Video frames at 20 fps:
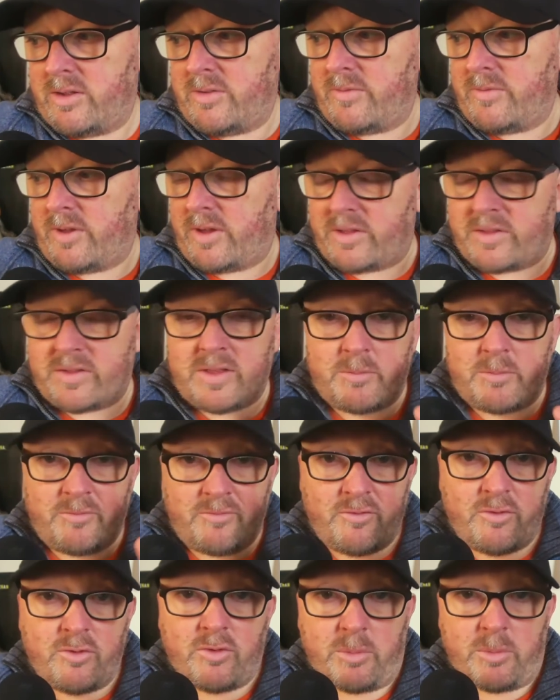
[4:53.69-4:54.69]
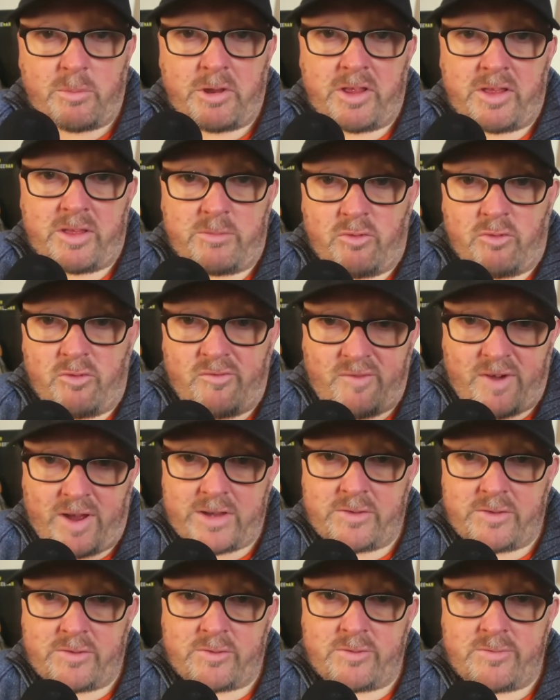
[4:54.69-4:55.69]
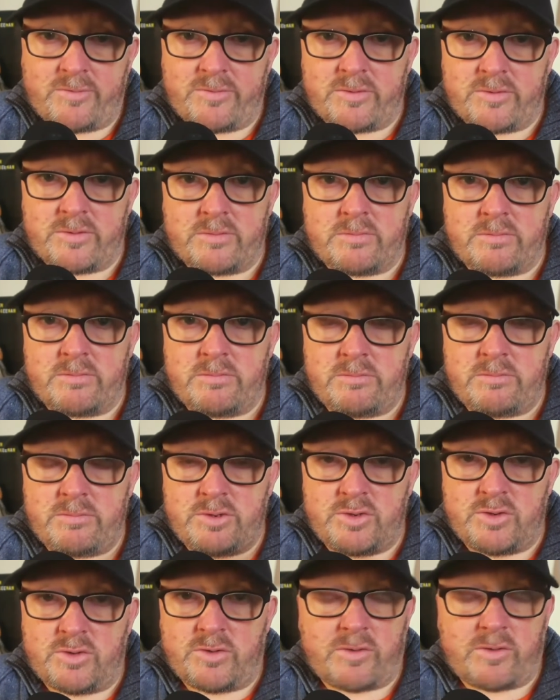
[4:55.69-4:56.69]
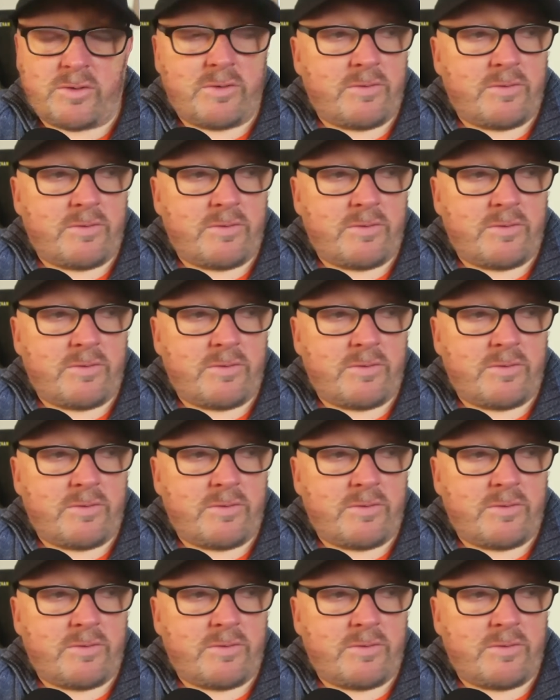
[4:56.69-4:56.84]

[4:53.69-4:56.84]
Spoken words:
as I said before, I've been eating more fatty stuff than sugar stuff.